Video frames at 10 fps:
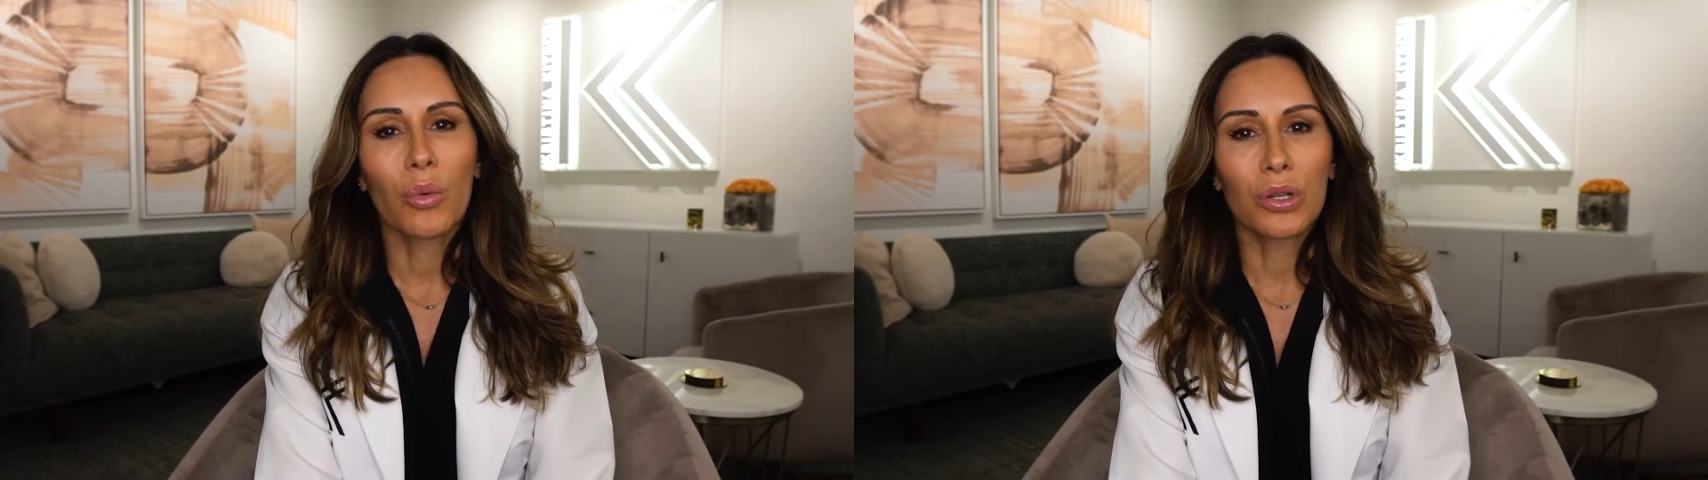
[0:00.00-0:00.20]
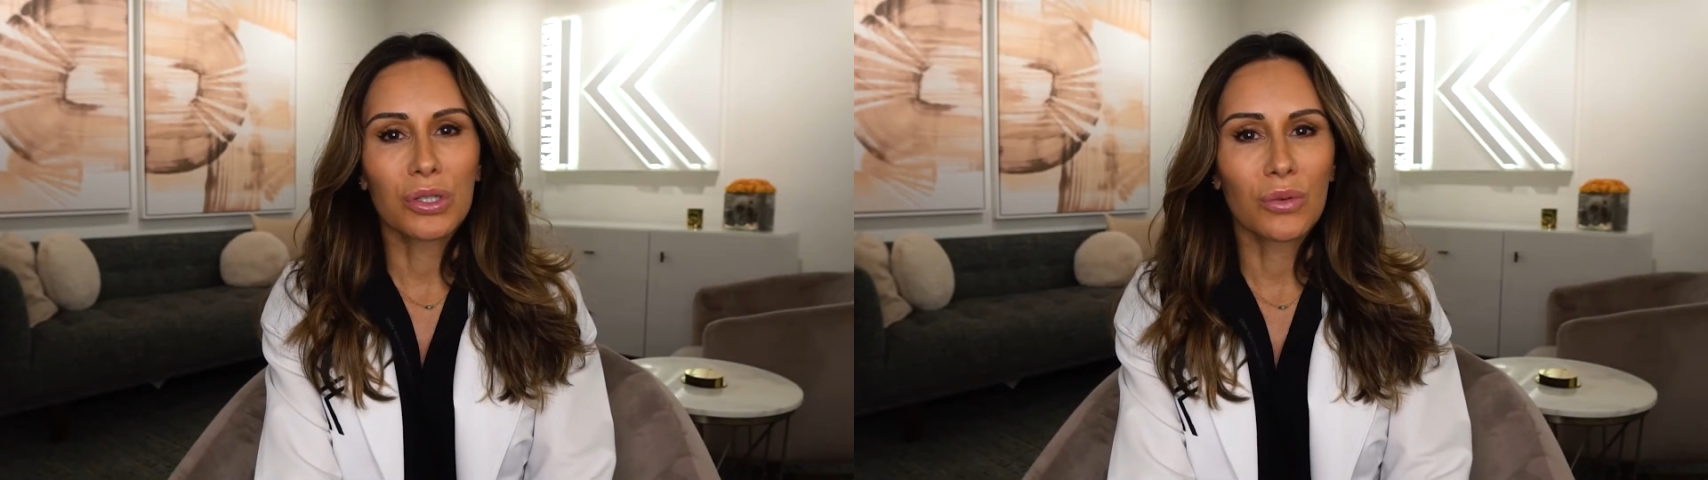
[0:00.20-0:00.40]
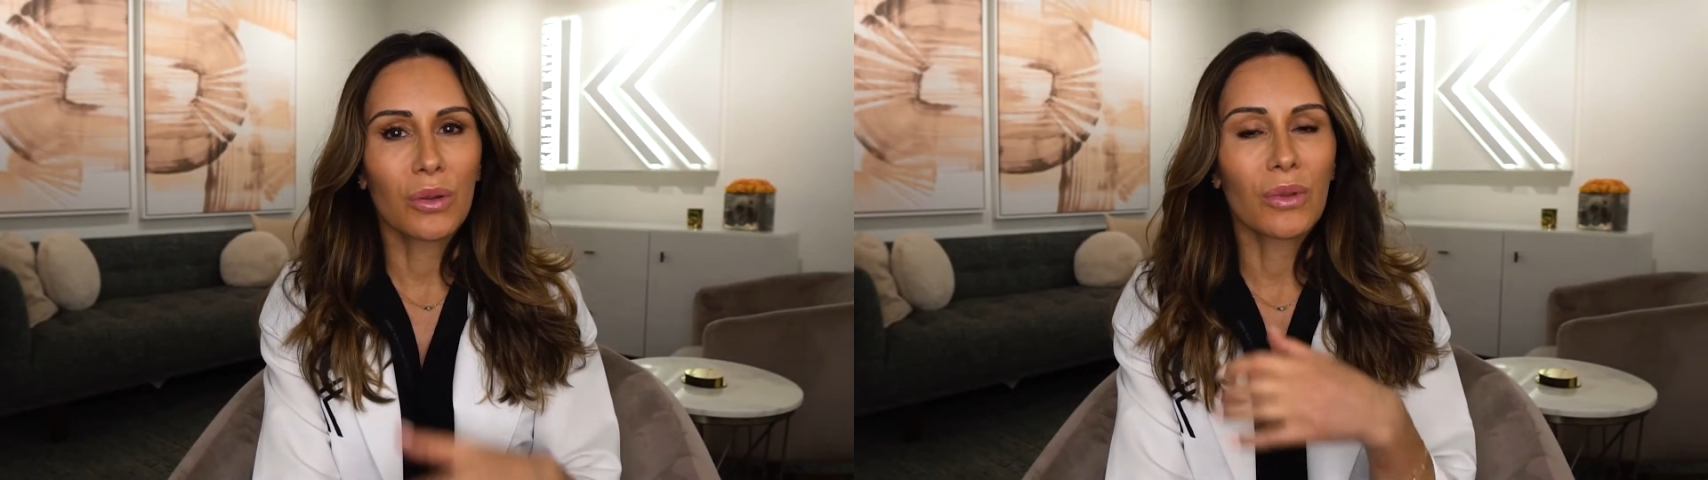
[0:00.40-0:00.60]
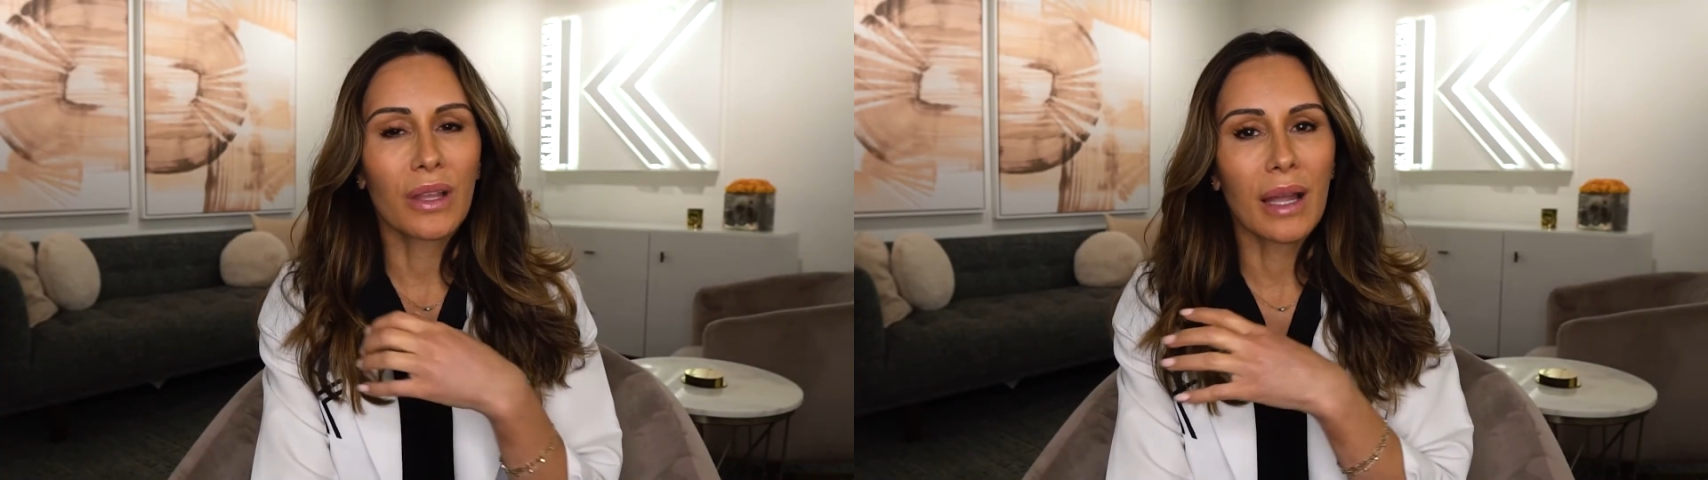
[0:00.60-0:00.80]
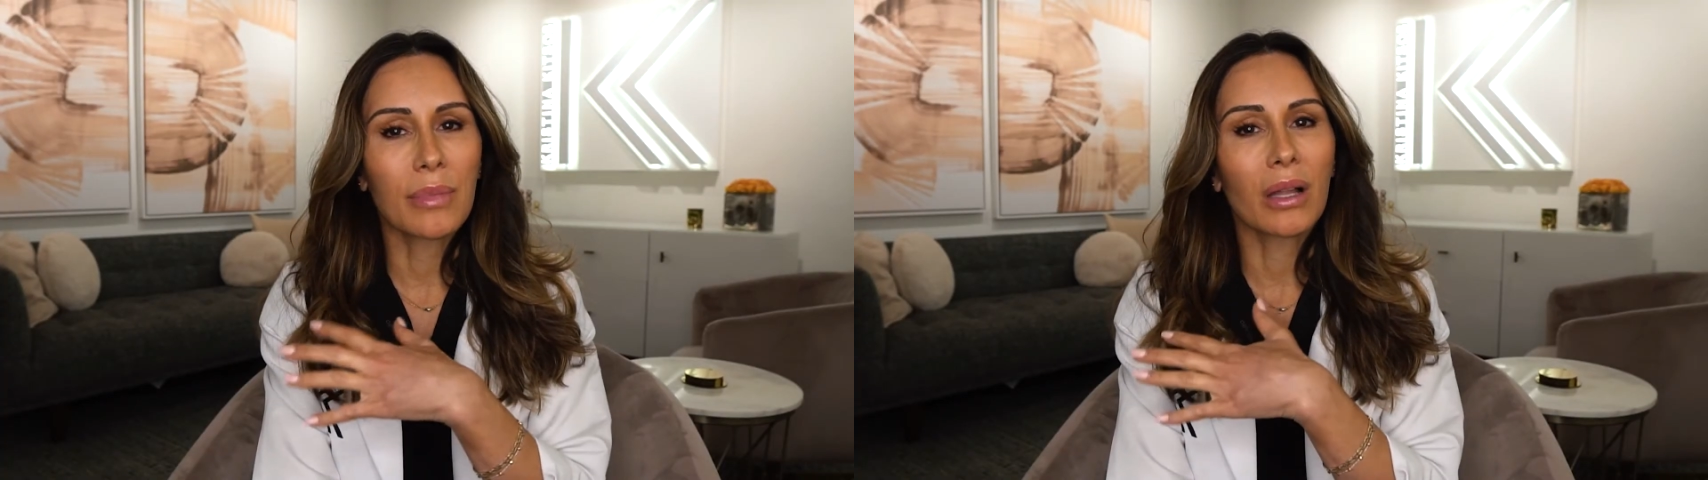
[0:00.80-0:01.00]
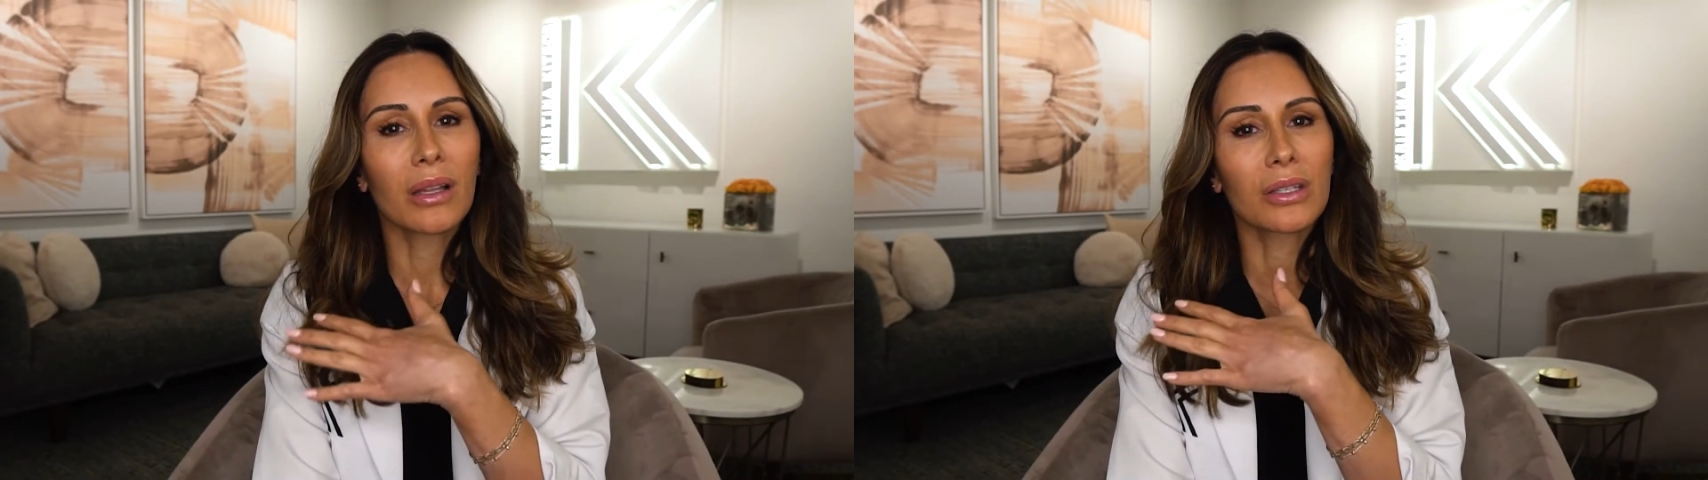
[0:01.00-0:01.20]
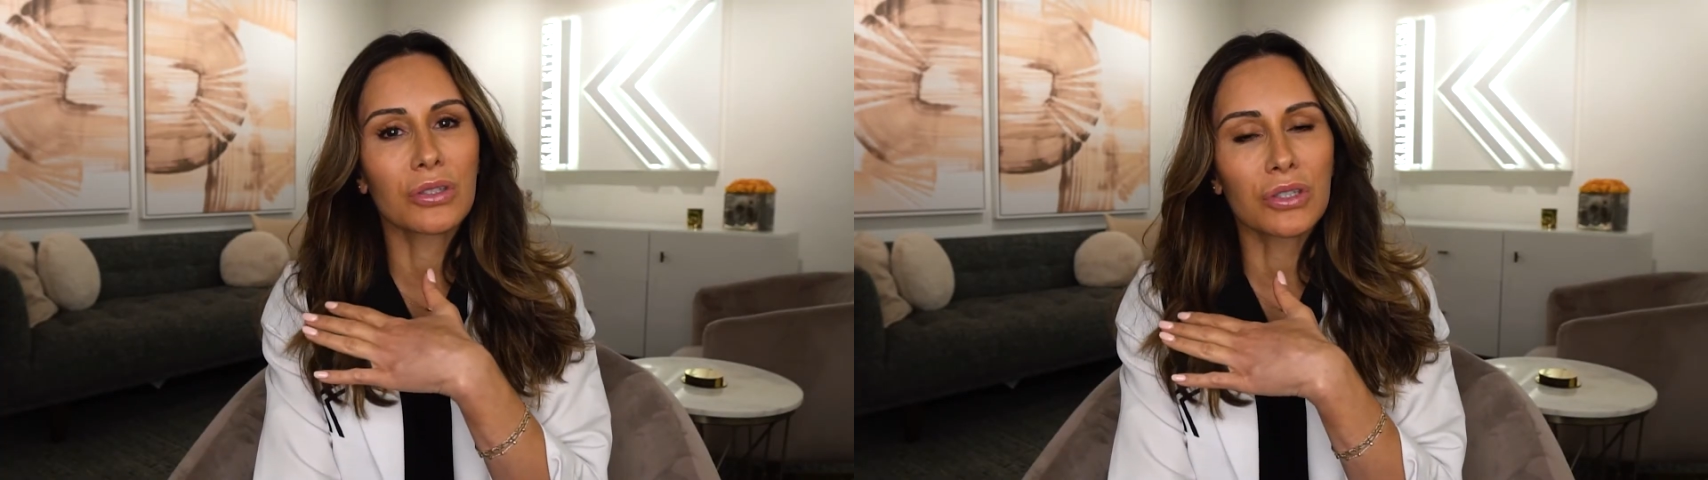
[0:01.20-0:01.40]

we're doing with Kybella is